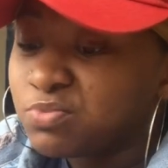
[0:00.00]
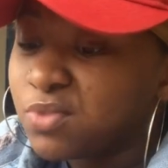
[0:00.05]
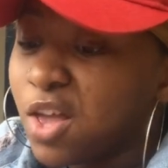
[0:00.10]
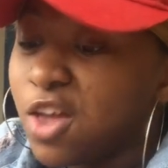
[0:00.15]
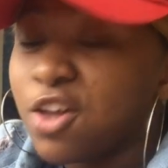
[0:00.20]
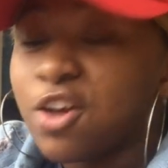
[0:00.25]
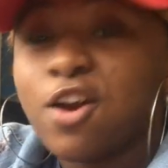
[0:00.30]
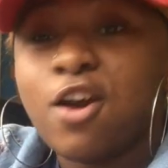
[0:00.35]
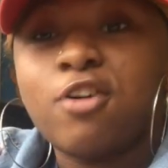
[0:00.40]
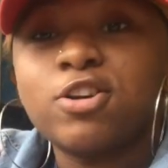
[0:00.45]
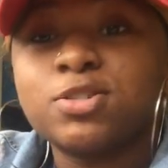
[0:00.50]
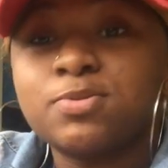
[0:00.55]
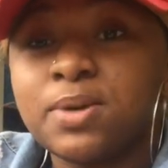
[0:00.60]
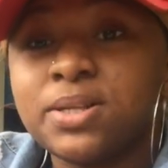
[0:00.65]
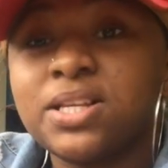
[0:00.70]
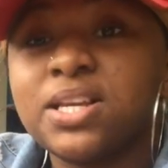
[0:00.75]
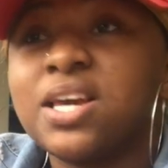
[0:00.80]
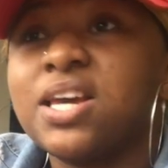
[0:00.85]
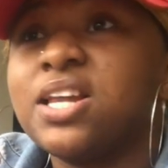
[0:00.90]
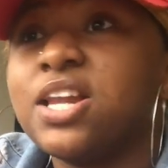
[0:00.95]
your girl's
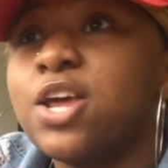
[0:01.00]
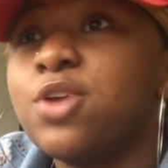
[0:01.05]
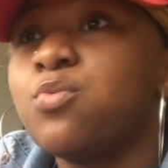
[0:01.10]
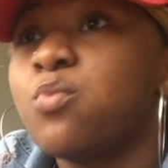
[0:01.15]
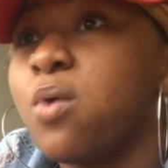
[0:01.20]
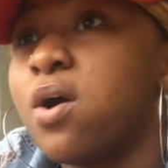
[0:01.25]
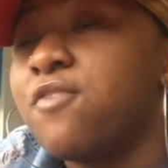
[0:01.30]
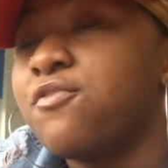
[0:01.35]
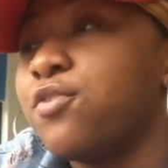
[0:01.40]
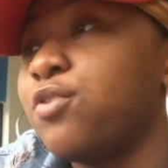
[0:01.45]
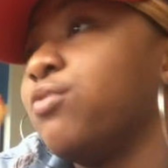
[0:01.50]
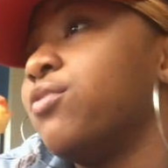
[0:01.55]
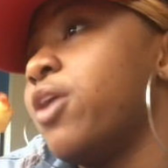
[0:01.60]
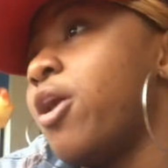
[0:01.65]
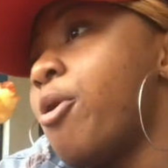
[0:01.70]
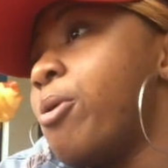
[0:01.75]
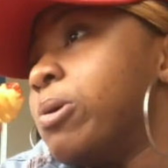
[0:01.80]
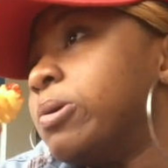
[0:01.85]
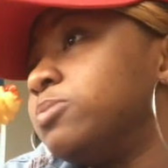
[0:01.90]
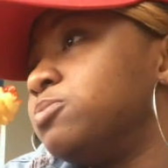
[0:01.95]
about to get in one, for
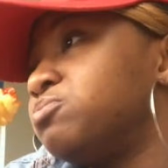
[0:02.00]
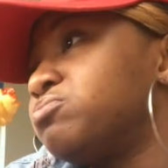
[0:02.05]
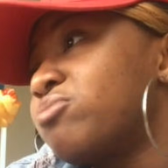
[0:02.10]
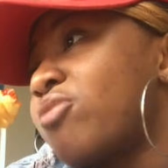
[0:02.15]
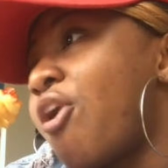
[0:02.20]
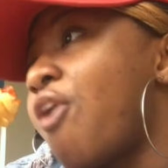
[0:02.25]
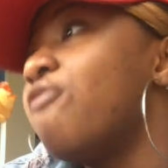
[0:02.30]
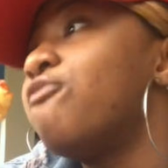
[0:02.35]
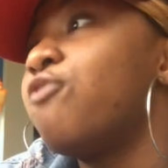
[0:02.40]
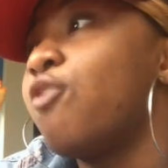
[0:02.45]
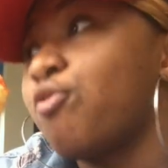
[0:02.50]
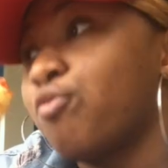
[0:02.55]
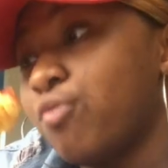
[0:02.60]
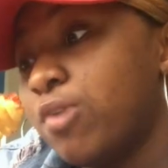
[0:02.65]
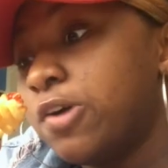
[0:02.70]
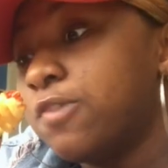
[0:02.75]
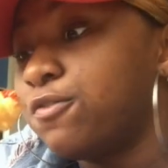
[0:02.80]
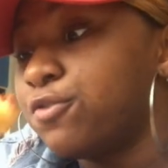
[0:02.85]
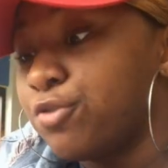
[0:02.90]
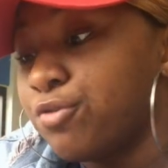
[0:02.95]
real, for
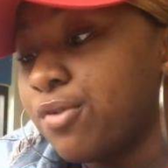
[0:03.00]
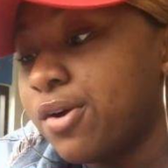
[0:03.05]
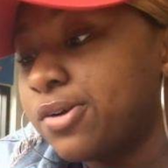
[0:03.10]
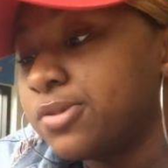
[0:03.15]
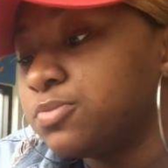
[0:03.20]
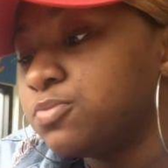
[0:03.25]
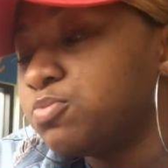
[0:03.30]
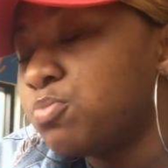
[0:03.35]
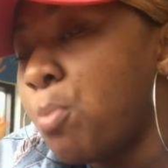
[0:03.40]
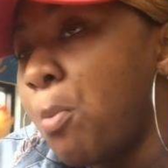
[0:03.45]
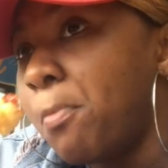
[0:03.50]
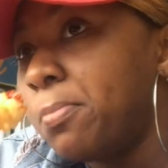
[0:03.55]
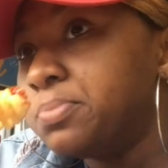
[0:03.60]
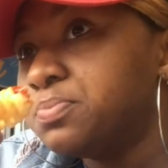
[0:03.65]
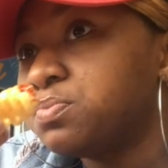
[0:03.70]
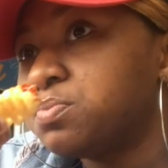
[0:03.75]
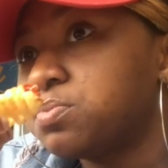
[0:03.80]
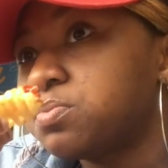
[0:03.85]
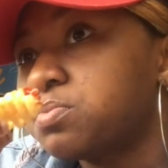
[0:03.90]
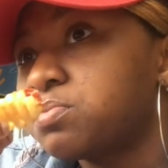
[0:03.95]
real, for real,
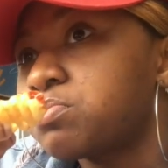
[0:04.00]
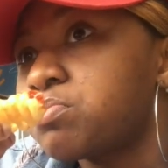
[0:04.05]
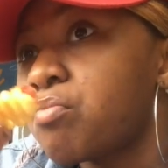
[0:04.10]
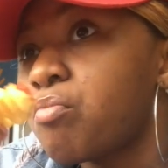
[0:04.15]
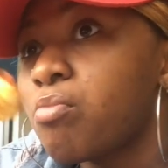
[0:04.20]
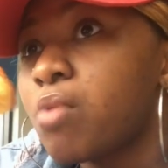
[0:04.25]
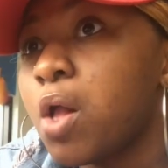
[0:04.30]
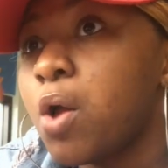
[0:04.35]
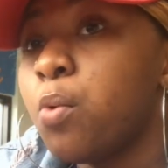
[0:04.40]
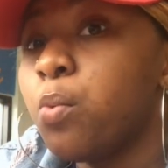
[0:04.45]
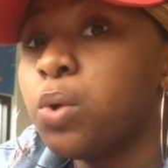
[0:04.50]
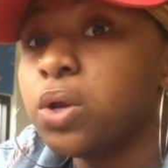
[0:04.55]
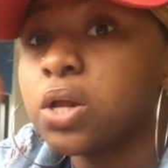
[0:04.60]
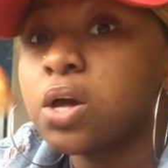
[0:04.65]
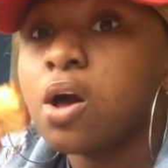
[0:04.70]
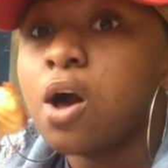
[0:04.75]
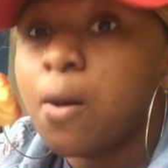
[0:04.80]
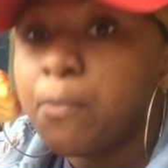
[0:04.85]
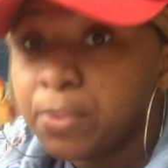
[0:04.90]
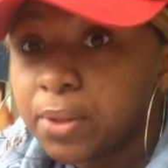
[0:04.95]
with a
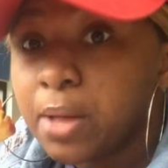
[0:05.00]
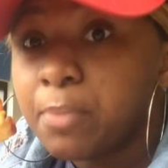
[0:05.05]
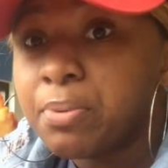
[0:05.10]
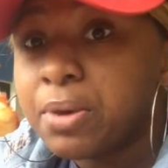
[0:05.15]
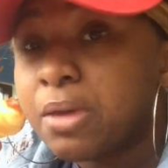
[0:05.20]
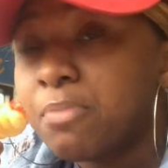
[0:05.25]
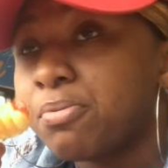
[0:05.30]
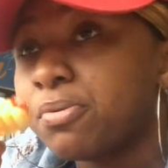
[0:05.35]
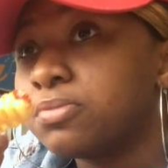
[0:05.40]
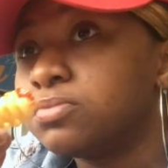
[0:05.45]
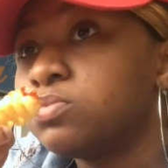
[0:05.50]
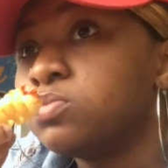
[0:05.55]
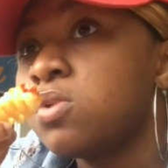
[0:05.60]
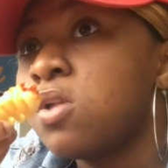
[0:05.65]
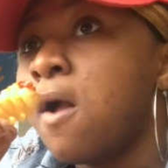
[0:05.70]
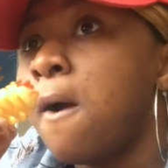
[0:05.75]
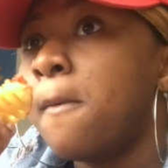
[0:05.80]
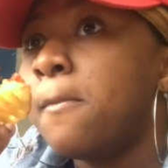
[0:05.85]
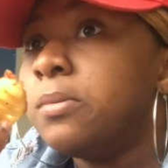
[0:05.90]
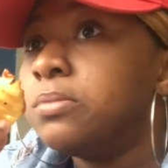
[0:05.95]
couple of people.
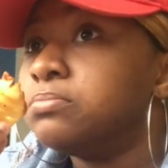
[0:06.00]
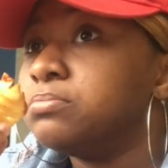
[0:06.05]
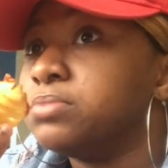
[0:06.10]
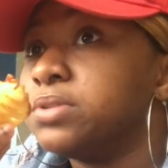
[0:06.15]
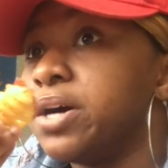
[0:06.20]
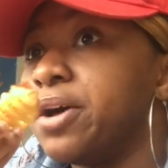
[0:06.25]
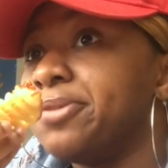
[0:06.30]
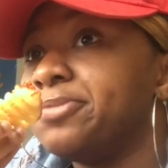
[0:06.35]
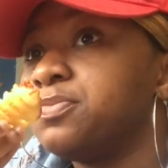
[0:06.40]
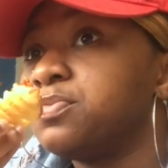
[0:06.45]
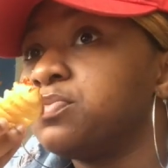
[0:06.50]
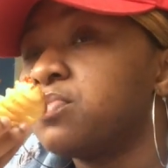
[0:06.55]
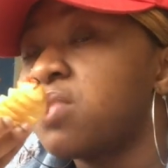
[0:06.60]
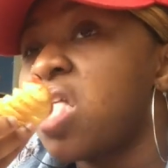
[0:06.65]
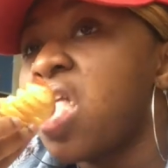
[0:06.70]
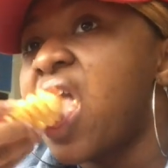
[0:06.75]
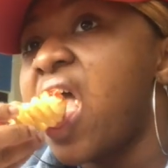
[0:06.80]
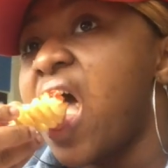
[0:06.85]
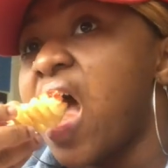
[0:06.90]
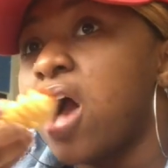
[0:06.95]
But
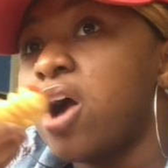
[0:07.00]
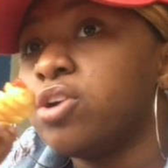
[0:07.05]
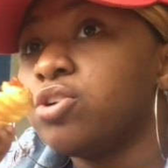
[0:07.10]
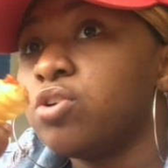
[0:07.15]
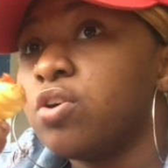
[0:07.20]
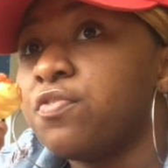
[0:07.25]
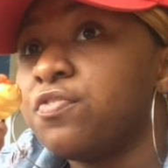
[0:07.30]
I don't know